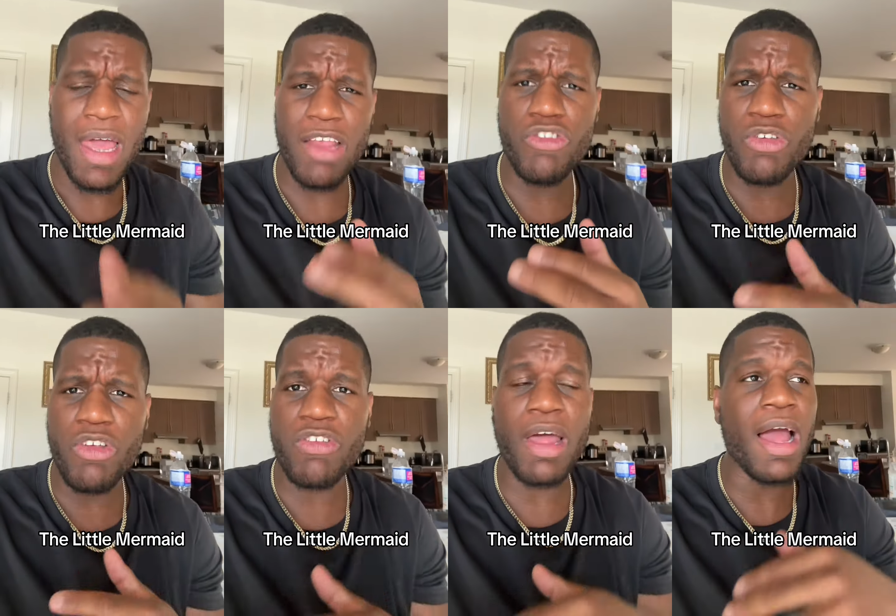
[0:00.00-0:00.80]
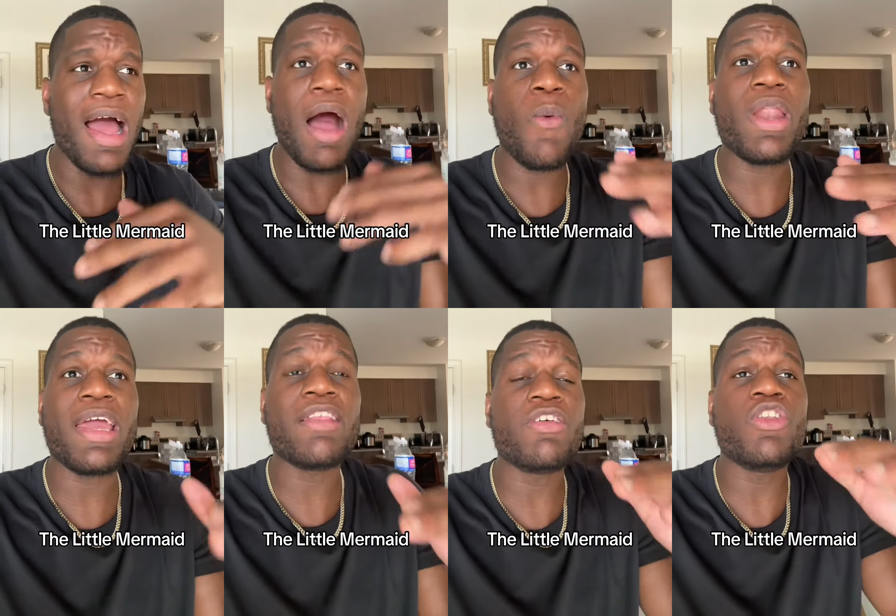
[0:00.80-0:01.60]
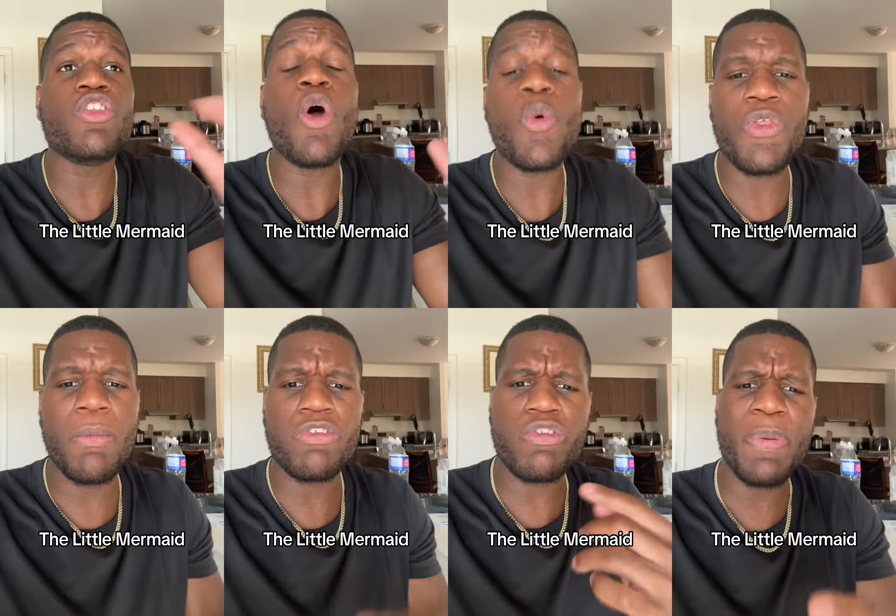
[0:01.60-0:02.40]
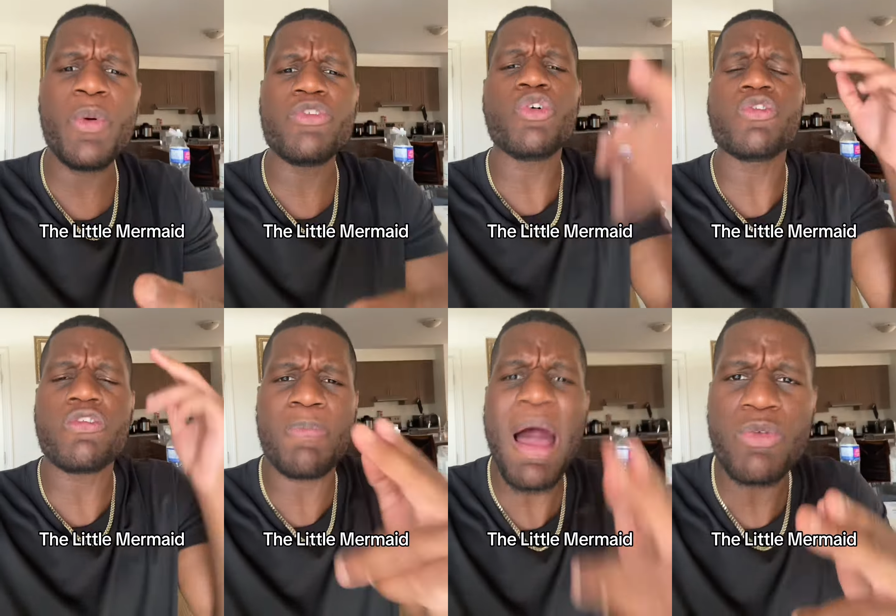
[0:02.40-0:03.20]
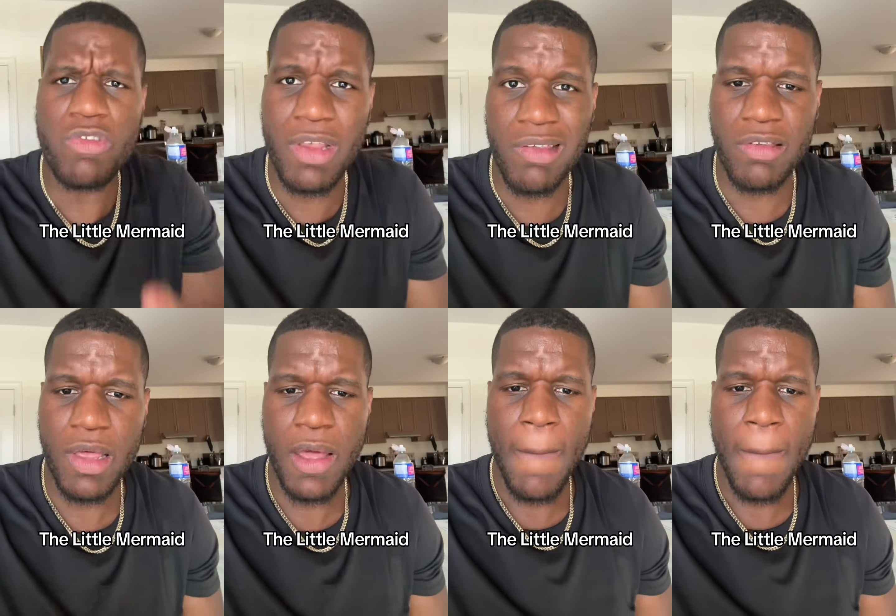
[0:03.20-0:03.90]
And she's just like, I want to get to know them. Spiritual spouses.